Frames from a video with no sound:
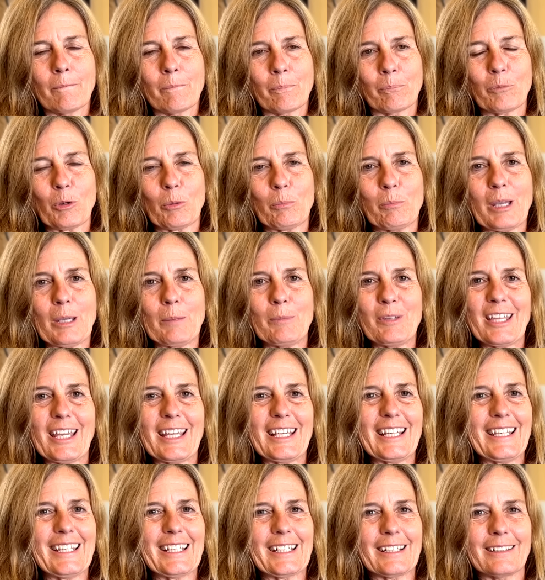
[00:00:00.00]
but maybe they
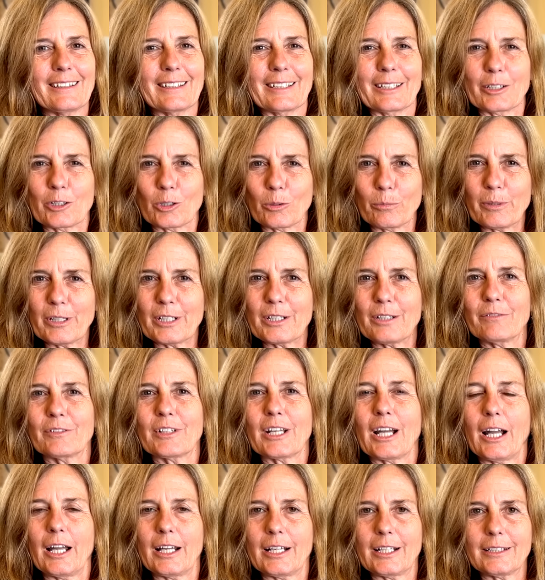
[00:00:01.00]
need a little bit of
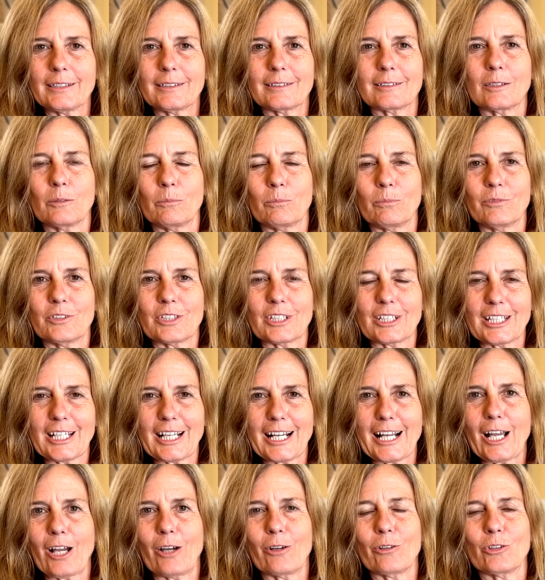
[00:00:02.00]
guidance to get
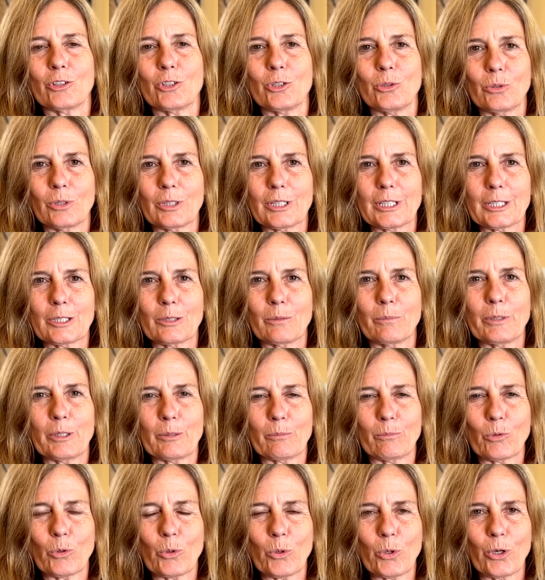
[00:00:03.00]
out and do a little bit
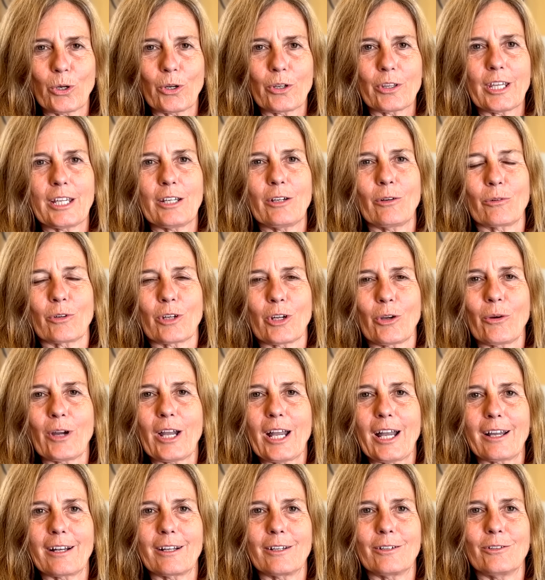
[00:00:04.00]
more, or they don't know
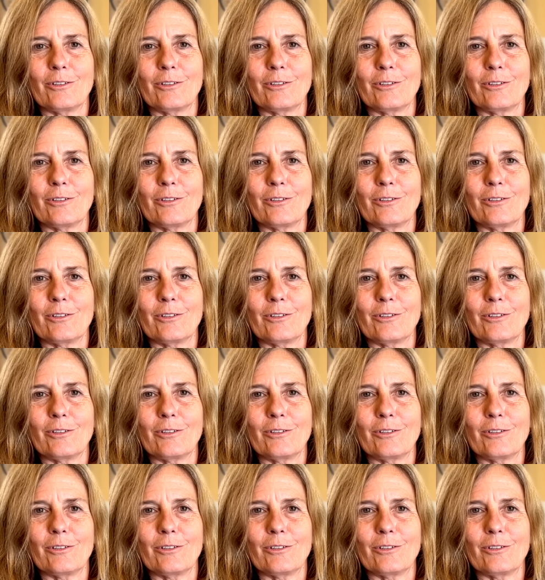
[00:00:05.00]
how to